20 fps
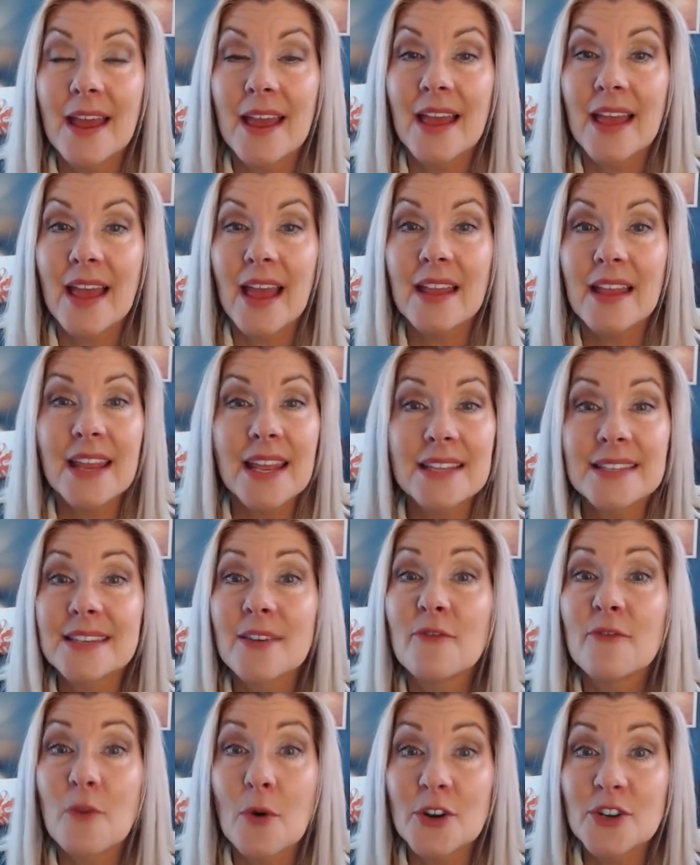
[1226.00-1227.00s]
and it's a
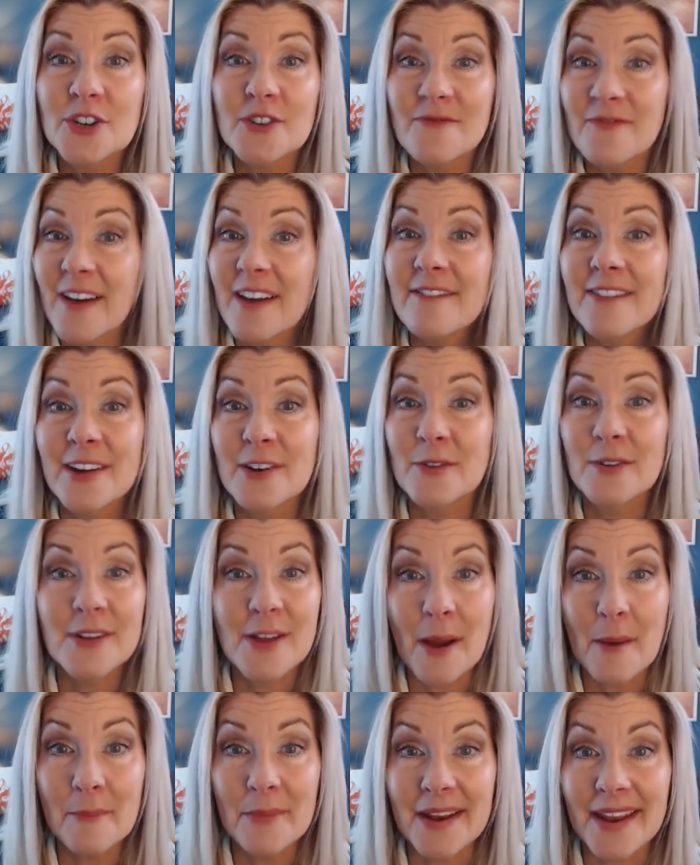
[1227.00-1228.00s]
Fortune 500
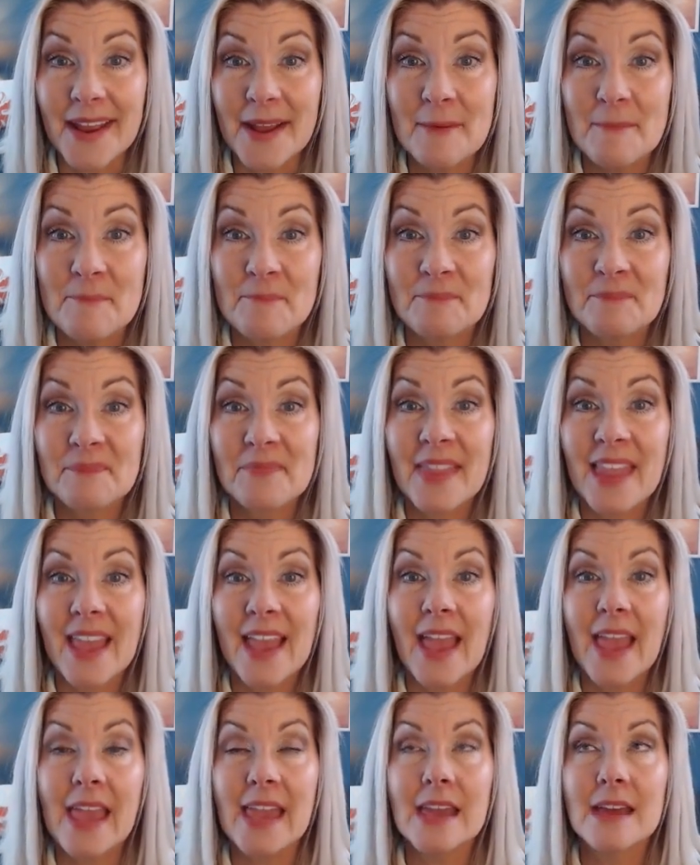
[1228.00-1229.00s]
company,
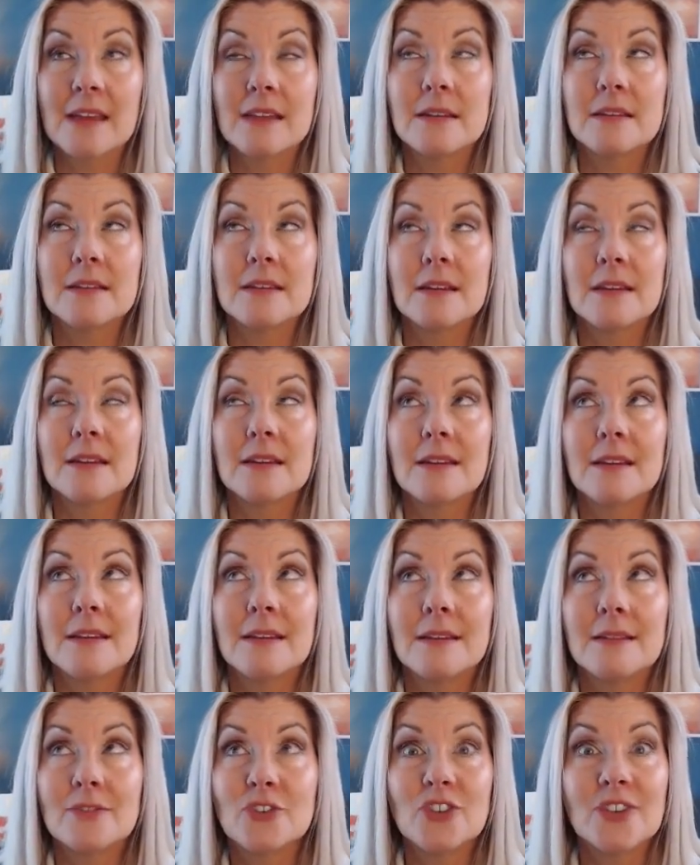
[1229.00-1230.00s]
and
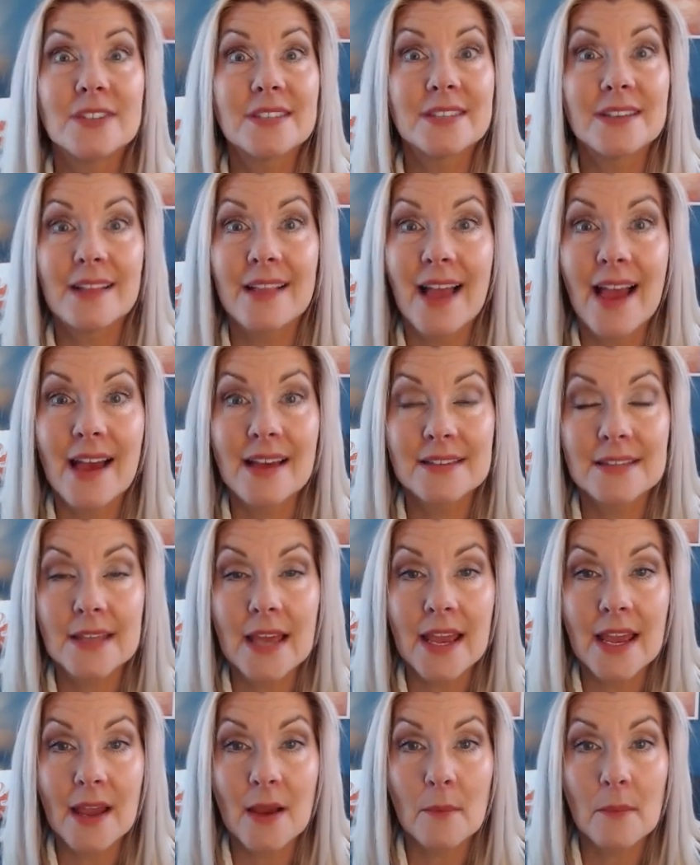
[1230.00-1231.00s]
she still has
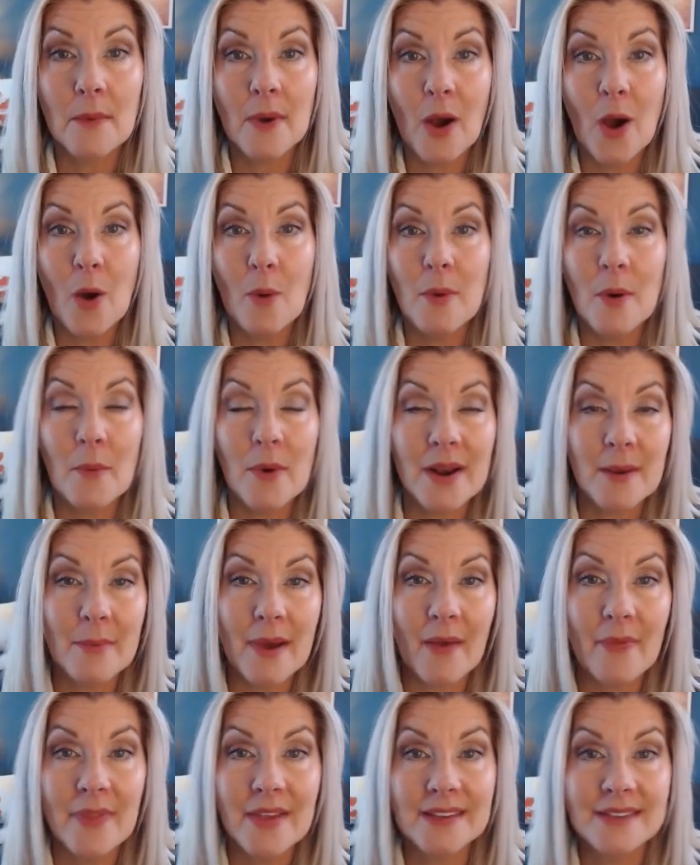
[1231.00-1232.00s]
like, oh, but what
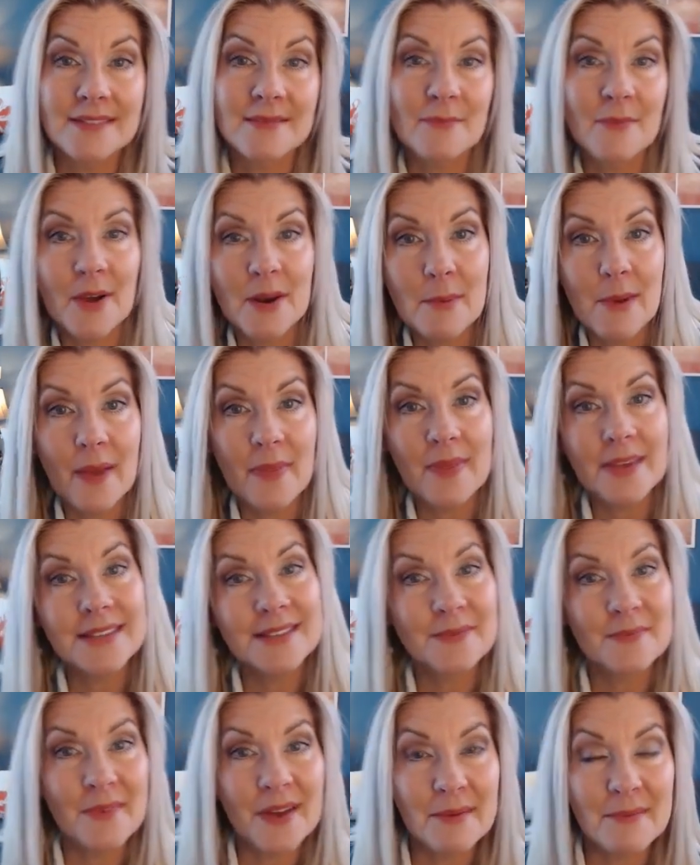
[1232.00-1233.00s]
about this? And what about
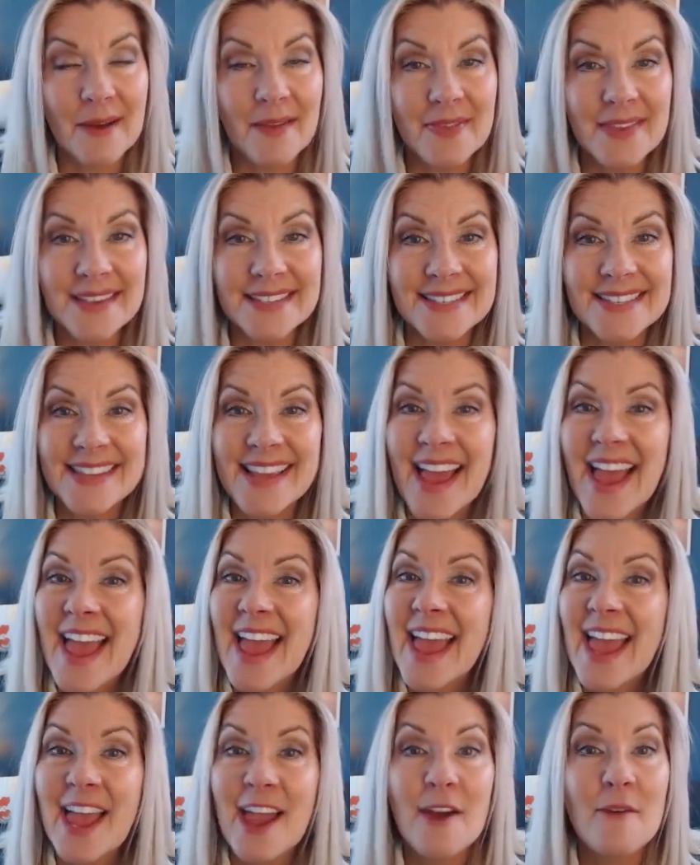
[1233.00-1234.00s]
this? And what about this?
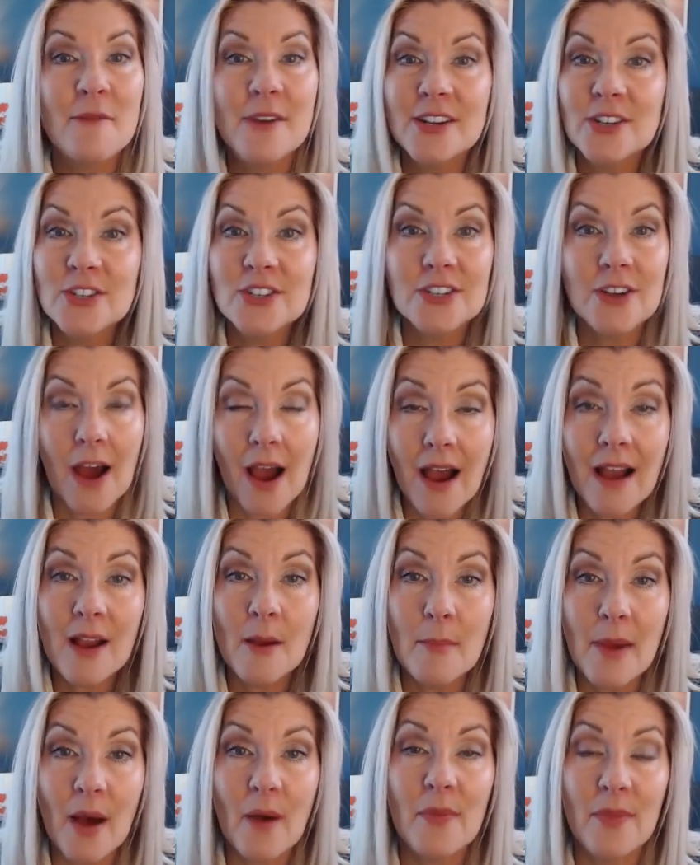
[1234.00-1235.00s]
And we just talk
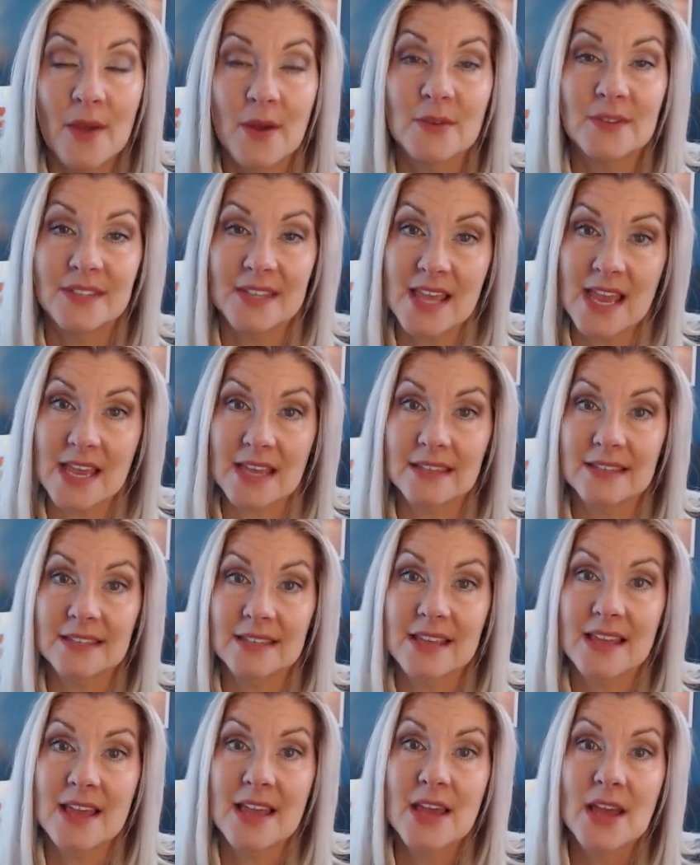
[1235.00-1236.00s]
about those things.
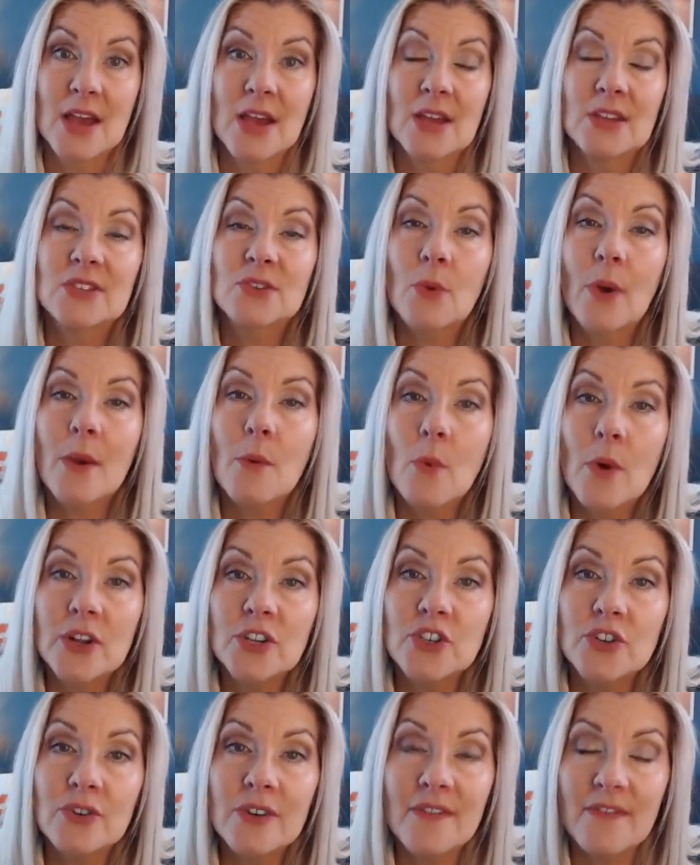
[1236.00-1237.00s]
So I
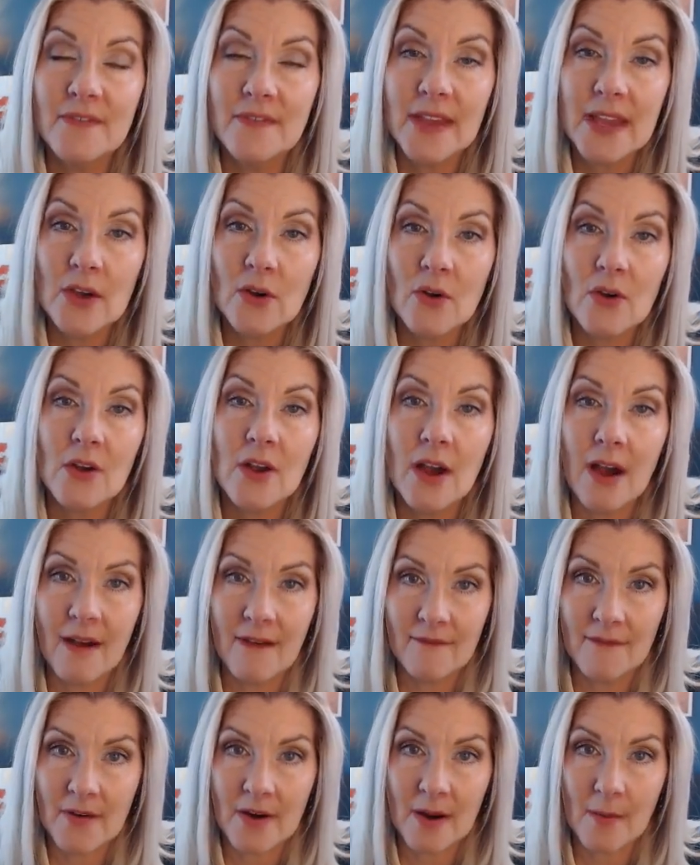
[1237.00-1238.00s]
want you to feel
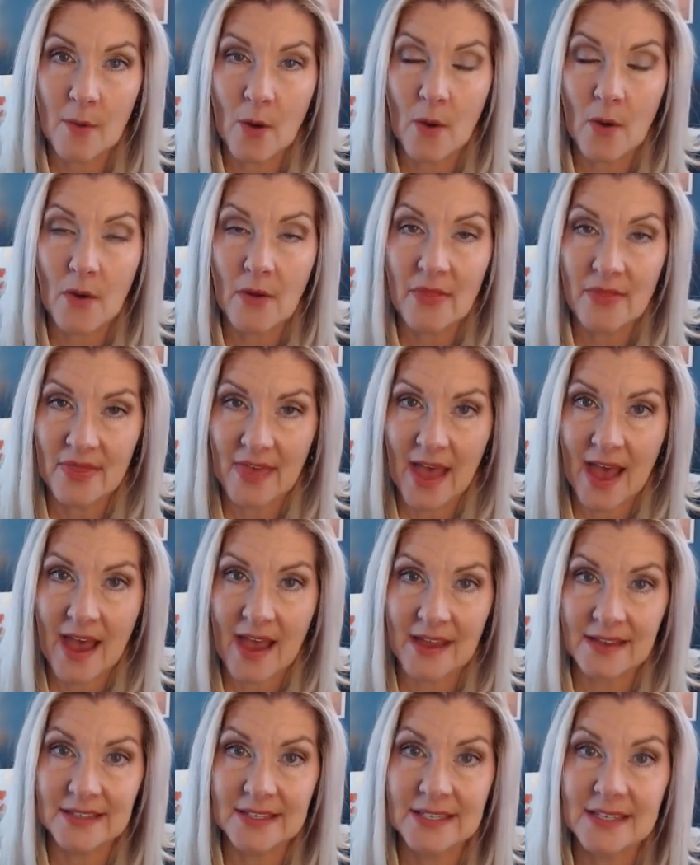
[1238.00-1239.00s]
comfortable
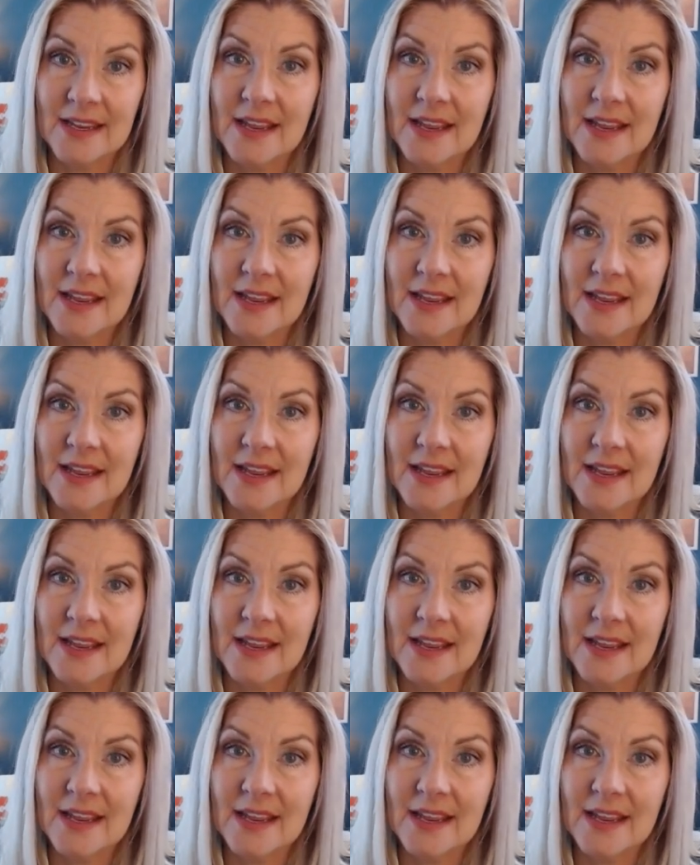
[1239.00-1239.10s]
that